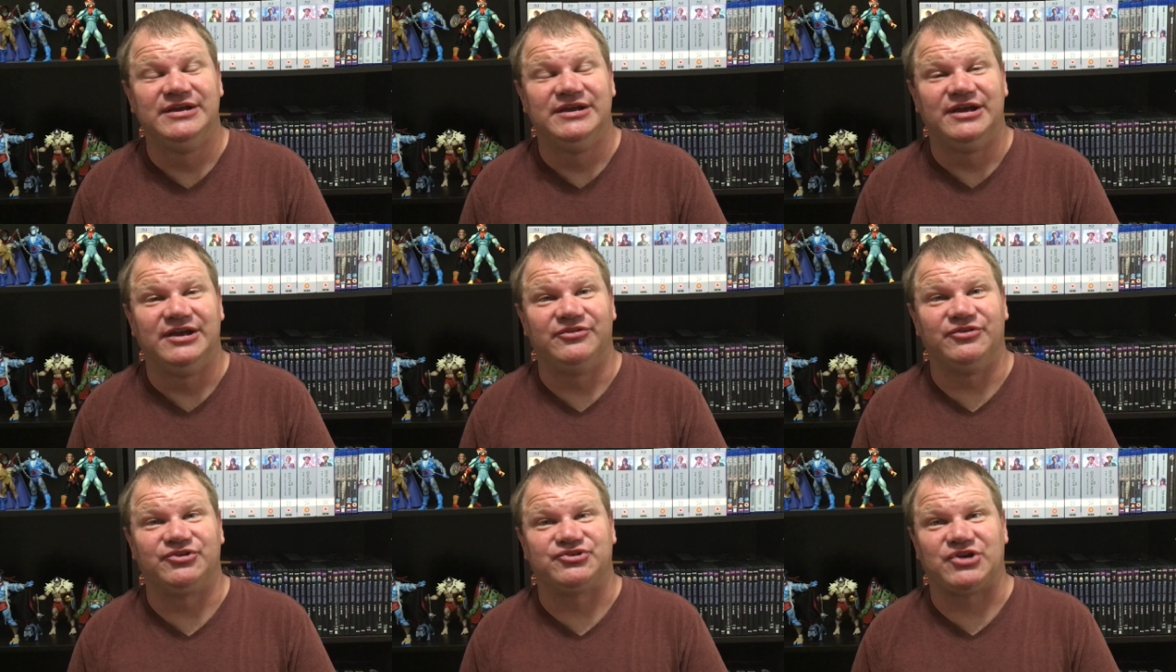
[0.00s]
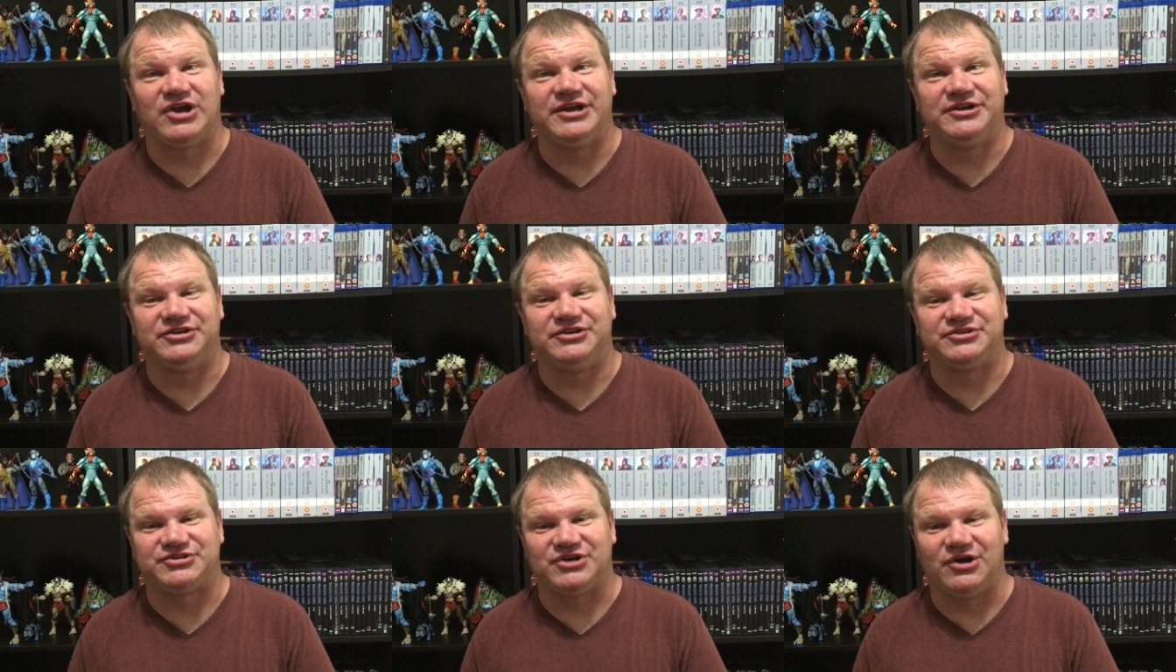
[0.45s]
and they're
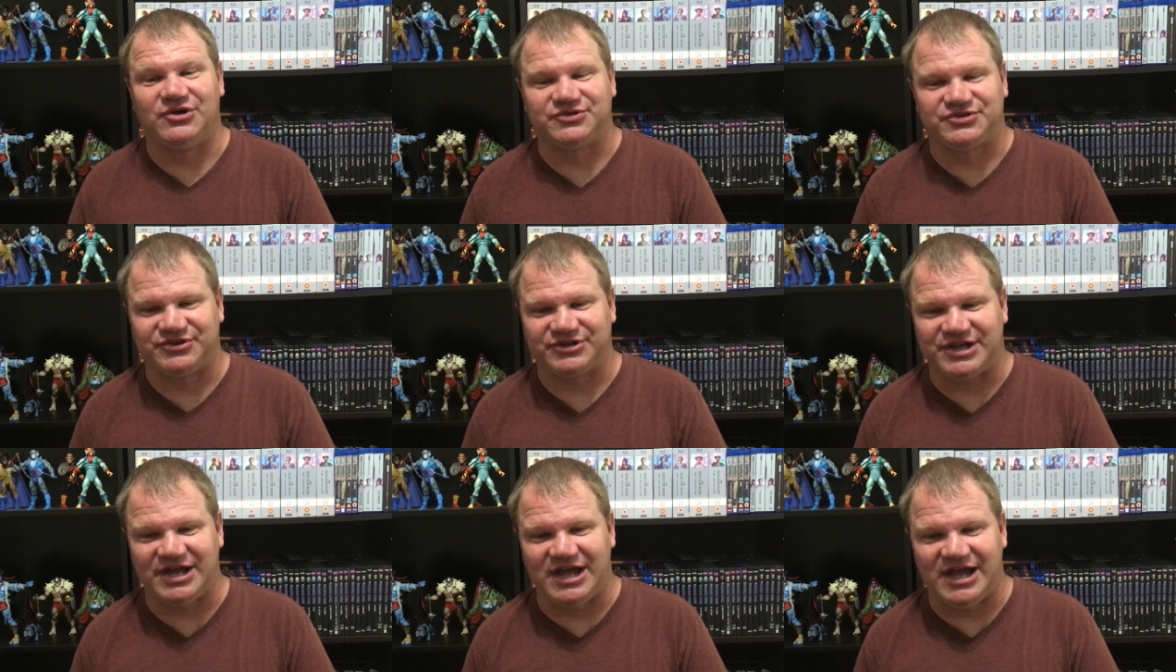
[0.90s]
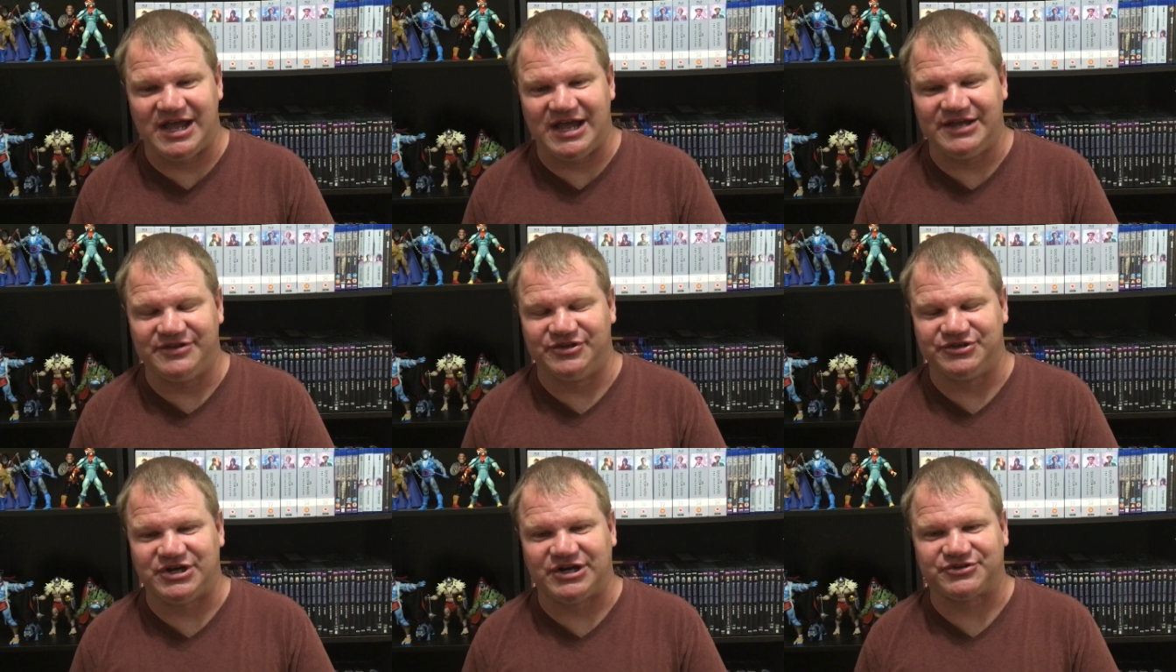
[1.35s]
trying to talk to the guy,
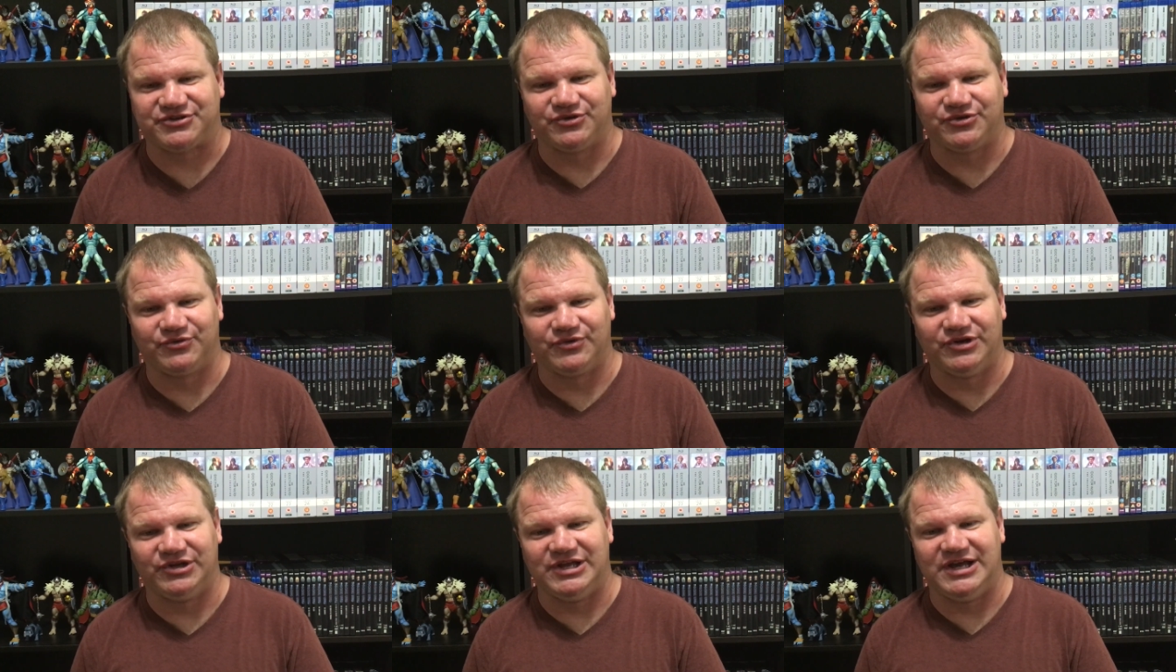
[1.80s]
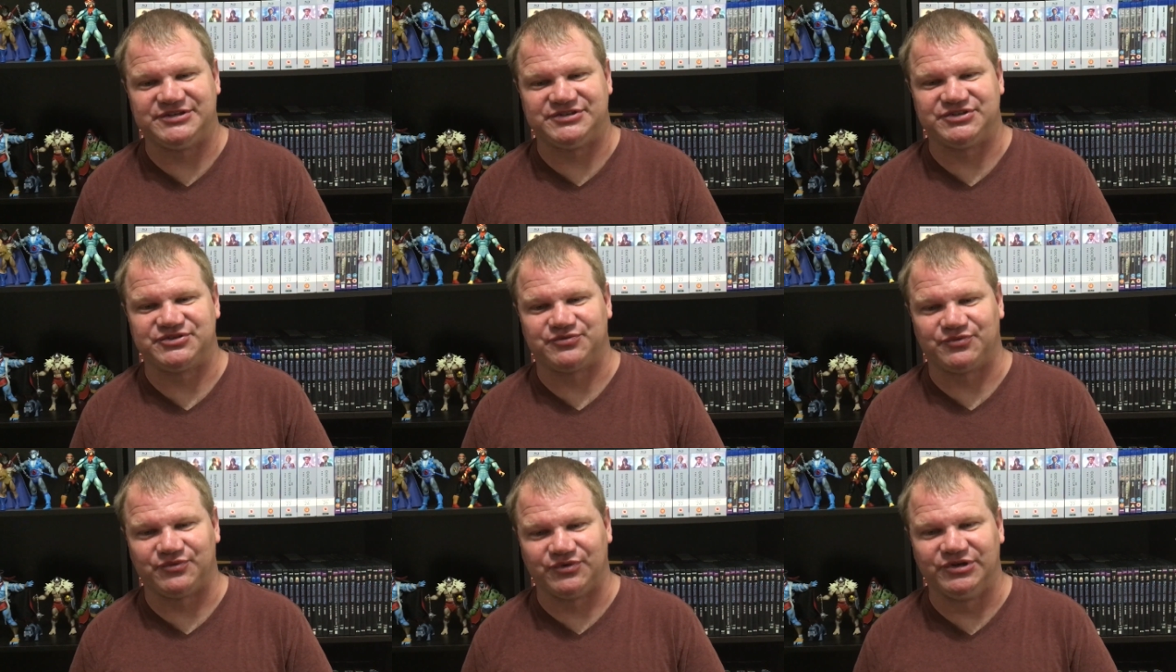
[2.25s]
and the Doctor
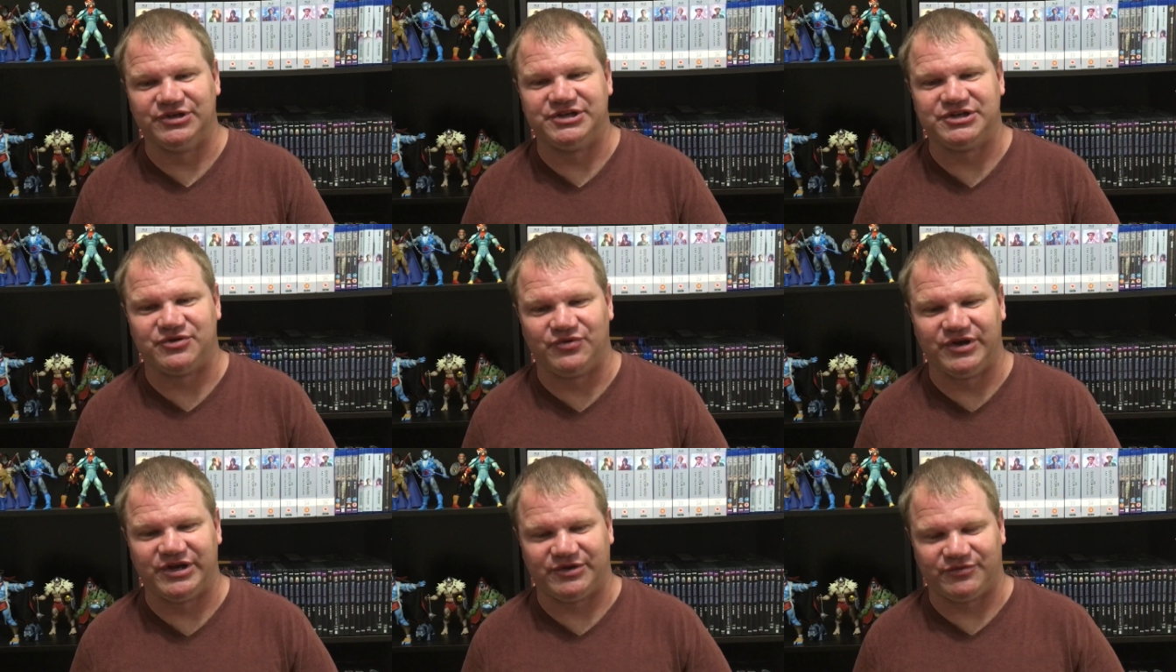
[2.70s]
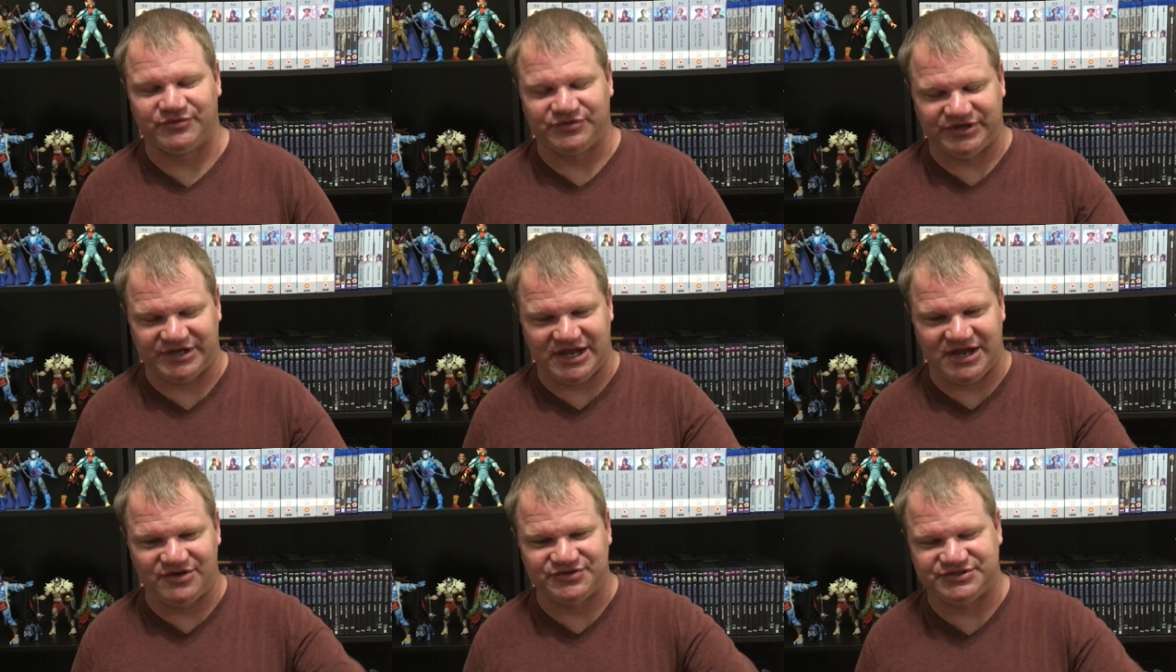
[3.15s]
realizes really quick with the
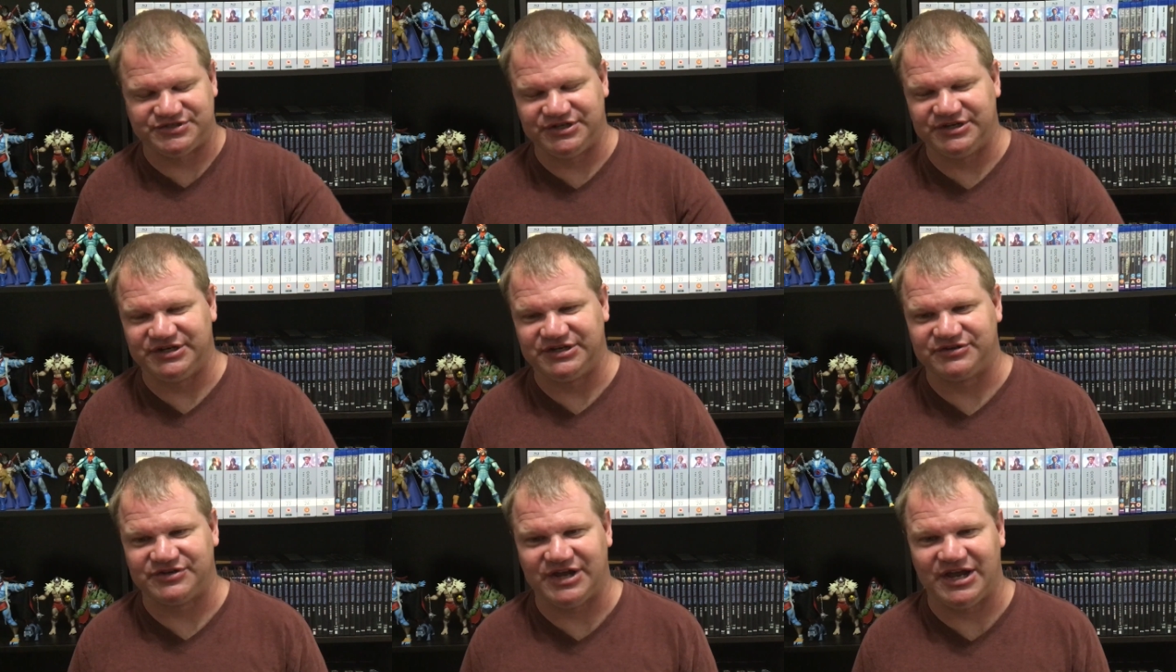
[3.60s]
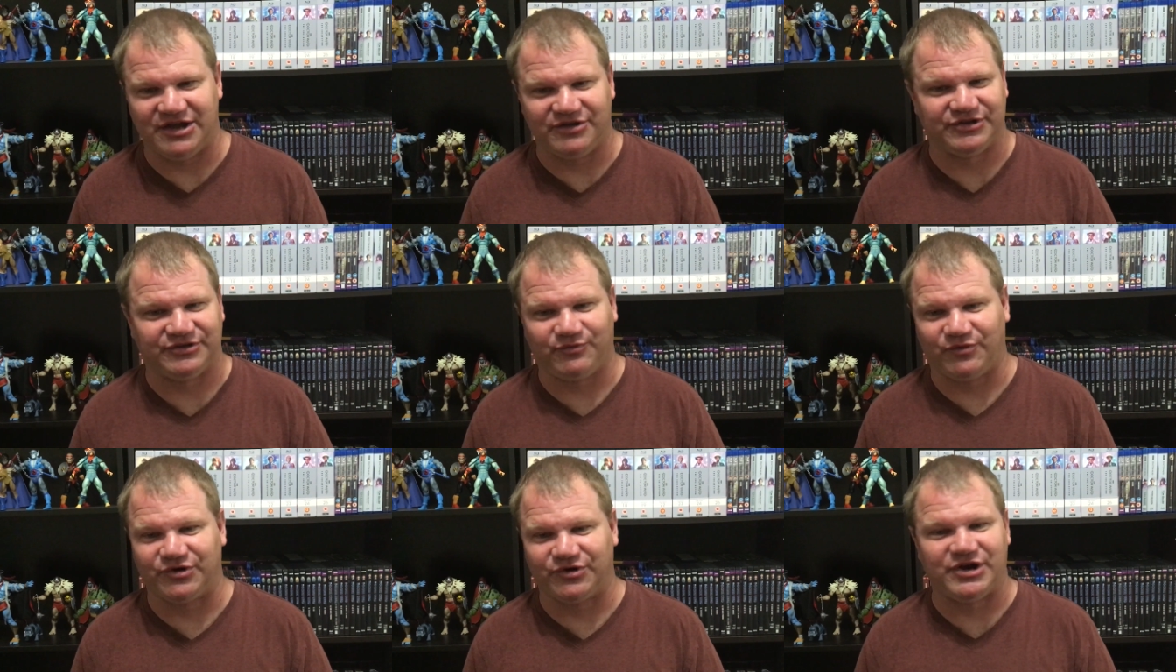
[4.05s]
guy who's sitting down
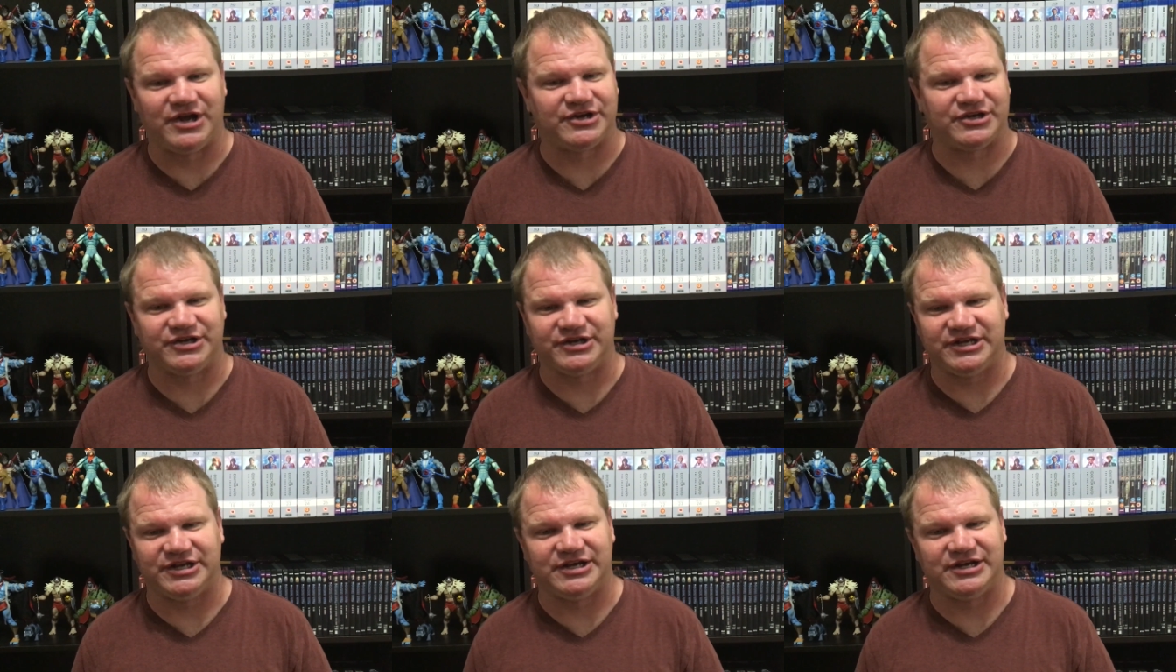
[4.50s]
that we're not going to get